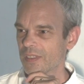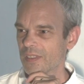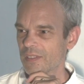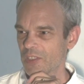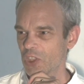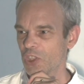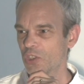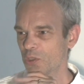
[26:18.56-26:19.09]

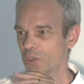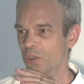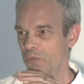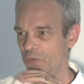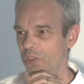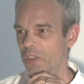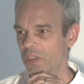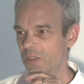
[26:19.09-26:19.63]
Which is a good
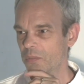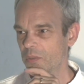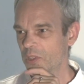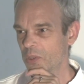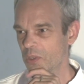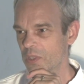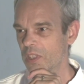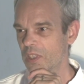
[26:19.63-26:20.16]
fear,
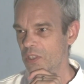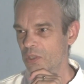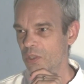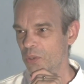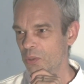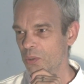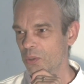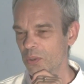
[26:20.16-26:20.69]
because that is the
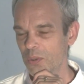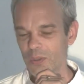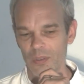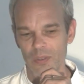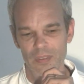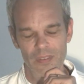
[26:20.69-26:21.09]
truth.